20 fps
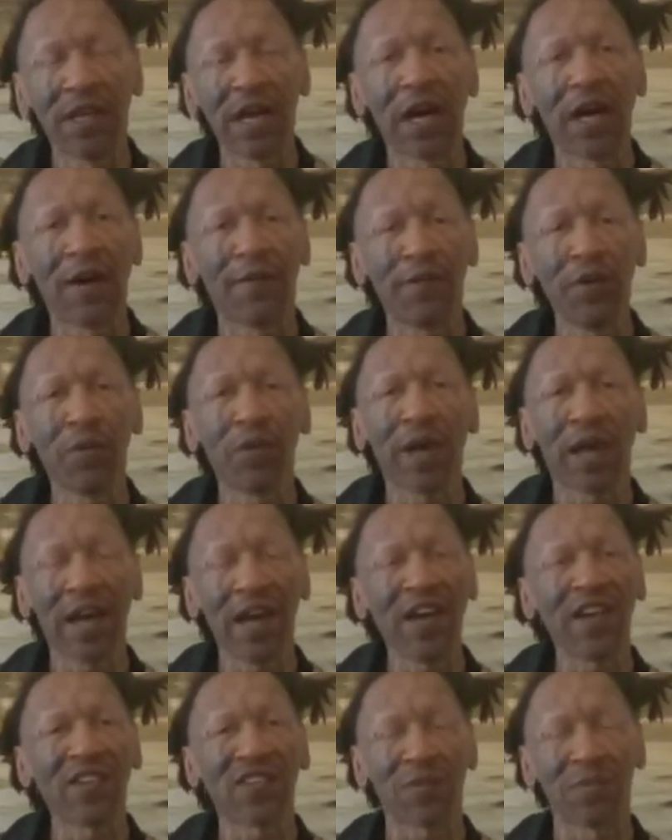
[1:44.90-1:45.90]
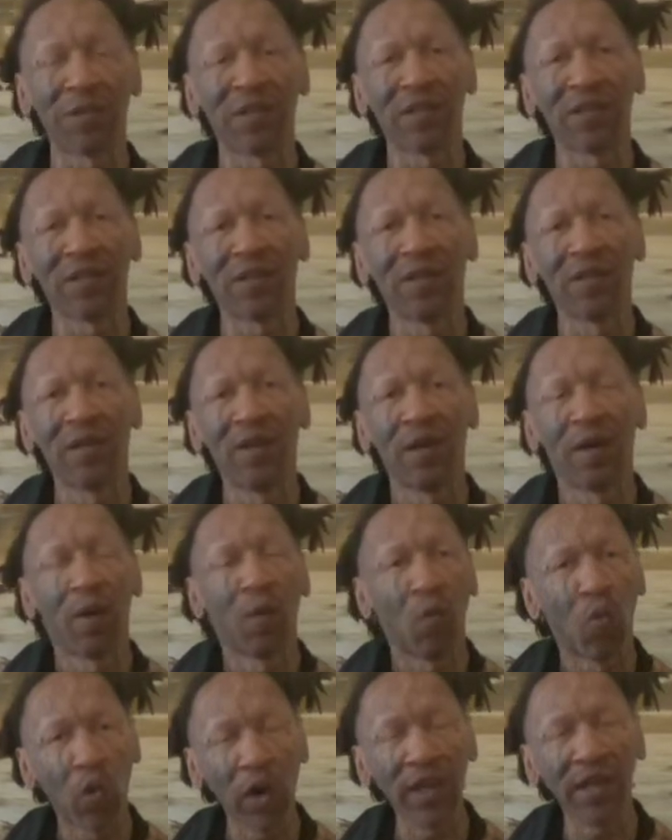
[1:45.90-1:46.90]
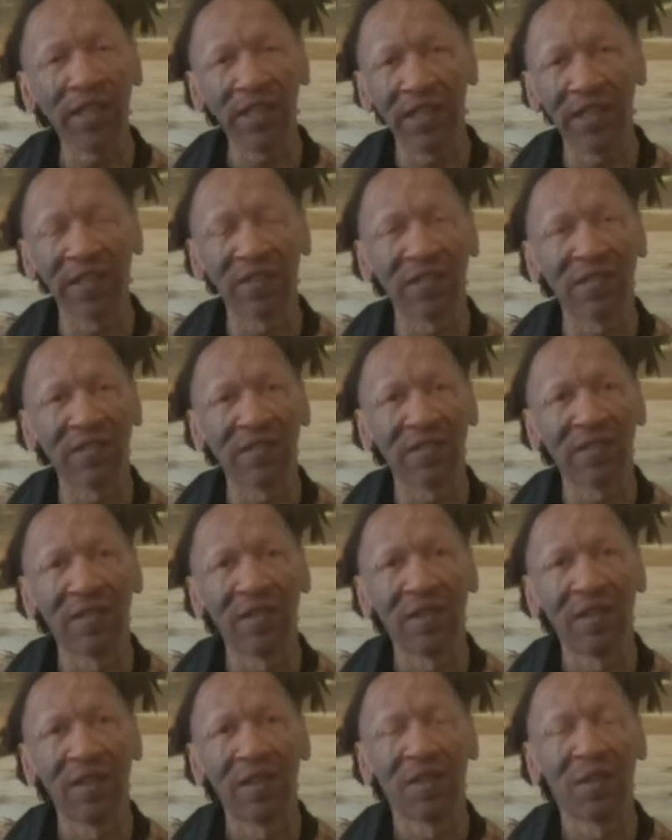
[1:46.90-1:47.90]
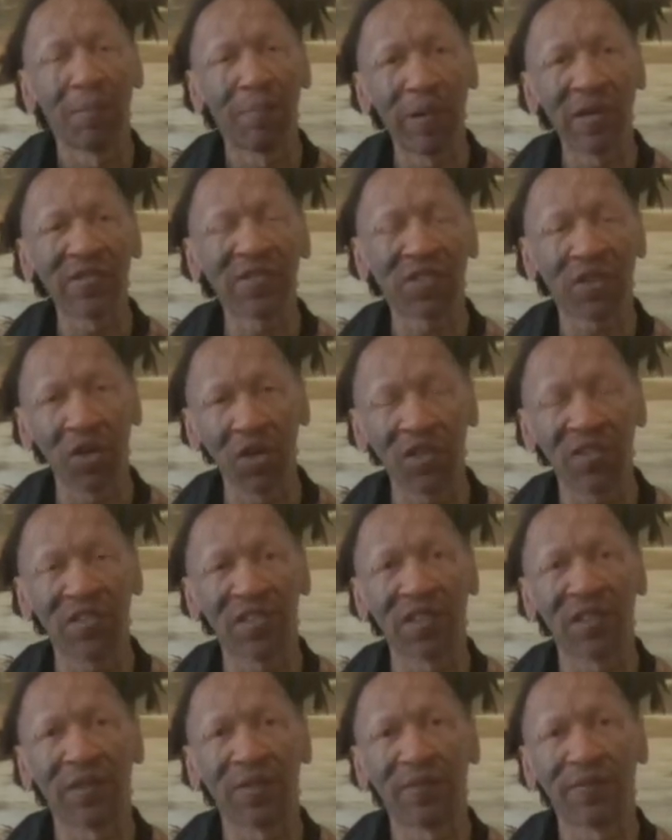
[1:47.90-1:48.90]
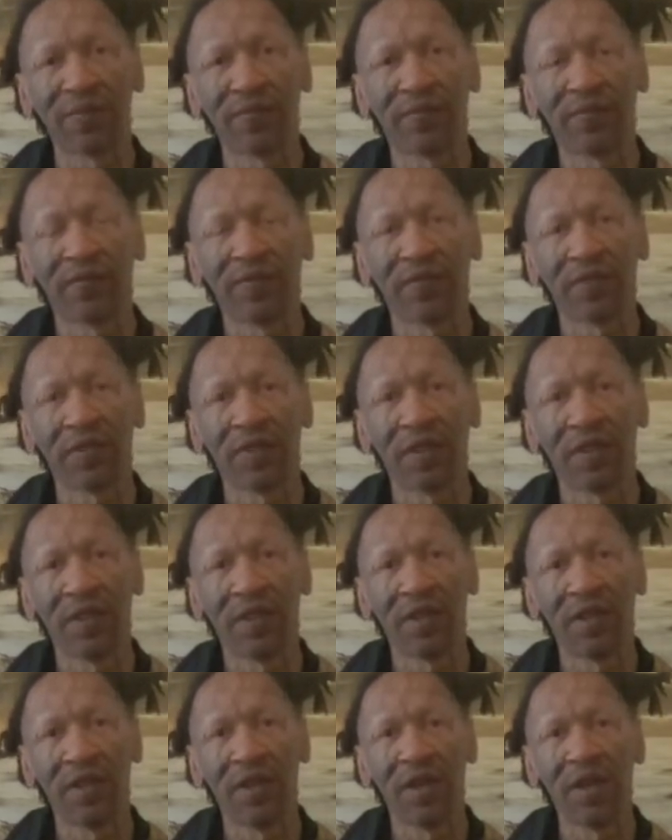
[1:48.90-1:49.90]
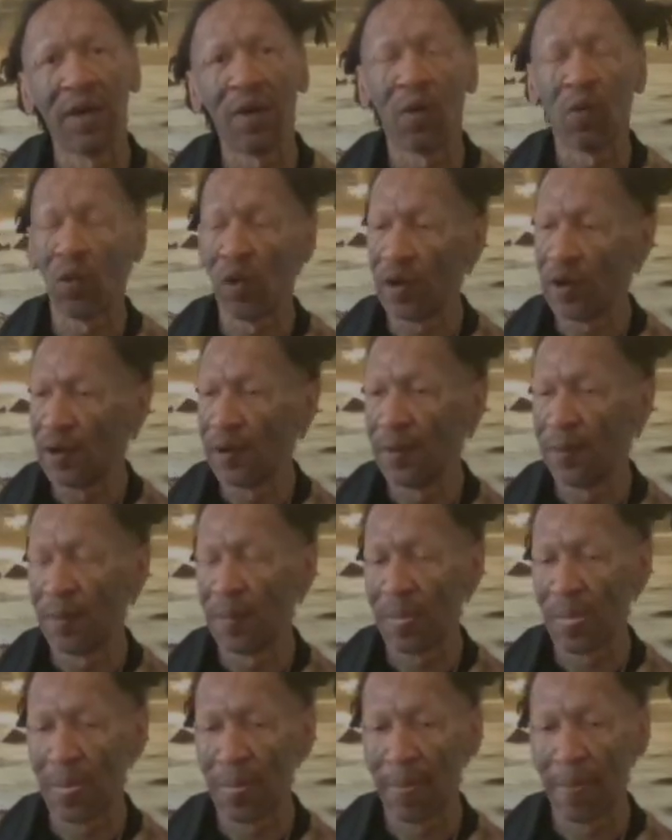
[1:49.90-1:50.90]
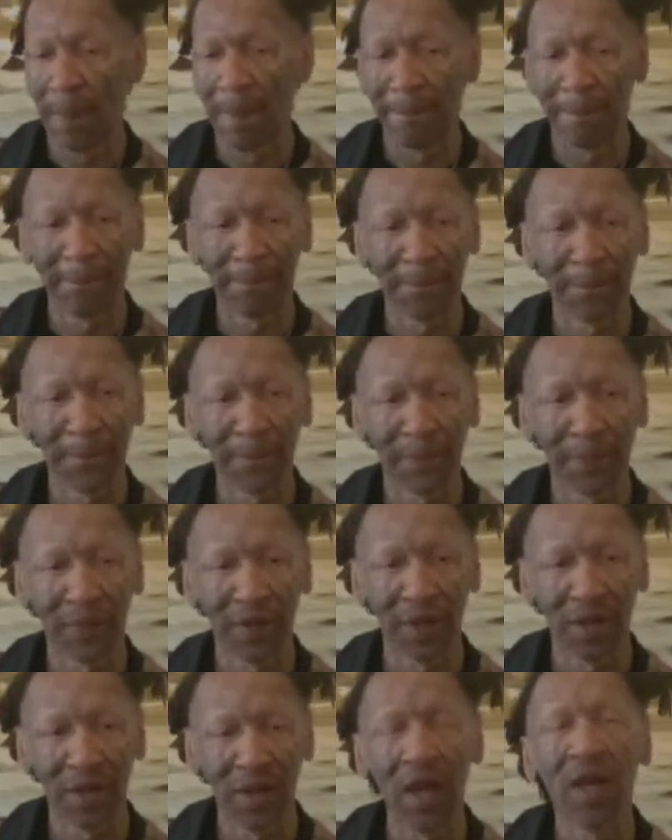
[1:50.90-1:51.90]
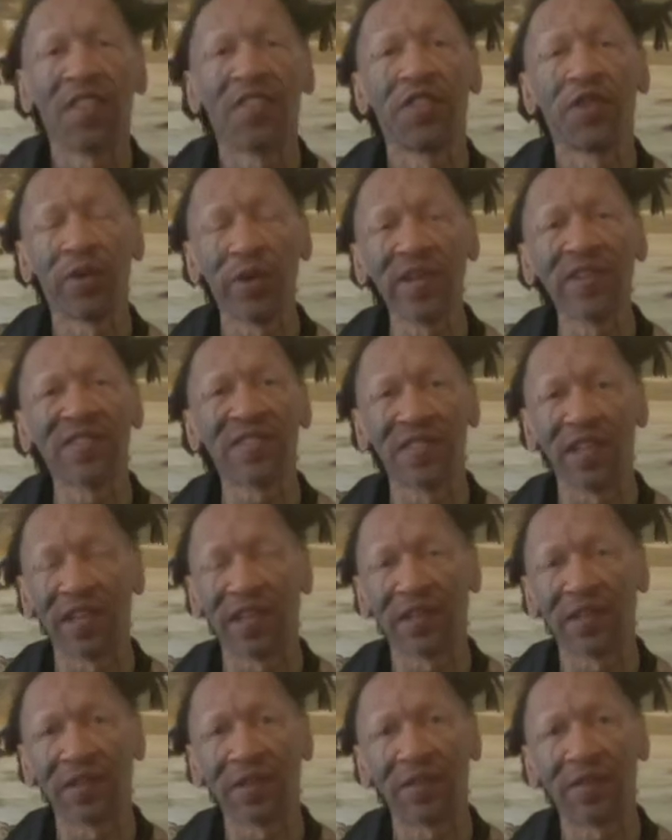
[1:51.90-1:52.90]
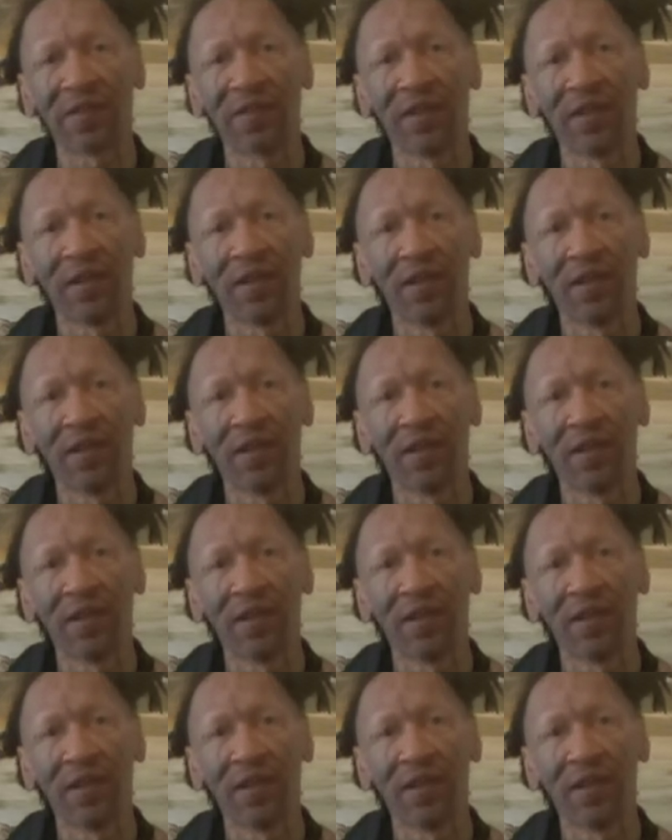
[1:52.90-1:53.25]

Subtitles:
Now, if you were to ask me, what is the best cook set? Well, there is none,